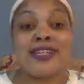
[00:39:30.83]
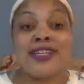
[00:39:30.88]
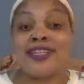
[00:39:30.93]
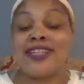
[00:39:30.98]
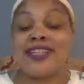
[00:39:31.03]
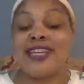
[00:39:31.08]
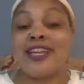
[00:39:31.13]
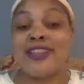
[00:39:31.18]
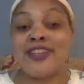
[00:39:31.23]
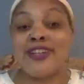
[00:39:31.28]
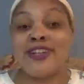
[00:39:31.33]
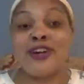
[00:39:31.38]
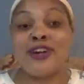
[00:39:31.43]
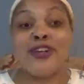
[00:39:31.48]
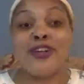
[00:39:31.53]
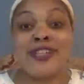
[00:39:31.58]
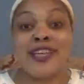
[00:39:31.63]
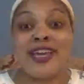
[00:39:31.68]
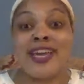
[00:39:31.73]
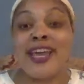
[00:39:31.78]
yelling
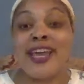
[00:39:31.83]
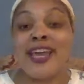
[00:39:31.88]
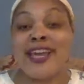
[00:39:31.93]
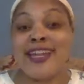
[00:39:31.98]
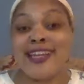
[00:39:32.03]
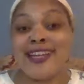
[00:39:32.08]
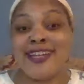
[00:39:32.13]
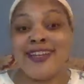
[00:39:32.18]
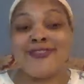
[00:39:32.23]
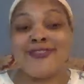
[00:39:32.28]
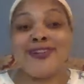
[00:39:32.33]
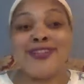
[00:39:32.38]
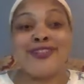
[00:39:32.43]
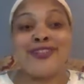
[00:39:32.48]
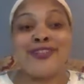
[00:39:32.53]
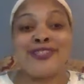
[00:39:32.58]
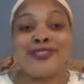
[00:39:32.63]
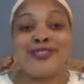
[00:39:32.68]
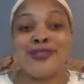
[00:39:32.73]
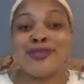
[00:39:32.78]
all day,
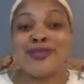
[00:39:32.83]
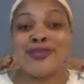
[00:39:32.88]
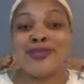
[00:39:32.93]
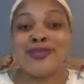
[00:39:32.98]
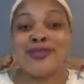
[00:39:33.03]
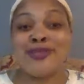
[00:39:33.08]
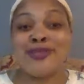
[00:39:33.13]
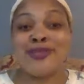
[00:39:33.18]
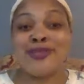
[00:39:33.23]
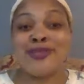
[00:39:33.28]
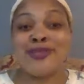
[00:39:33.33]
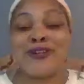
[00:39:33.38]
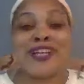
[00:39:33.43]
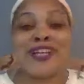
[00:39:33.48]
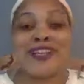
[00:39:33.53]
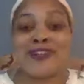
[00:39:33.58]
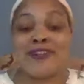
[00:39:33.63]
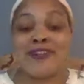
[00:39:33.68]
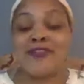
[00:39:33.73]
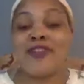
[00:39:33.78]
whether it's on Twitter
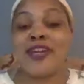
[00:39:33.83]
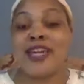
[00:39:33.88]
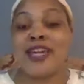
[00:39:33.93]
or in your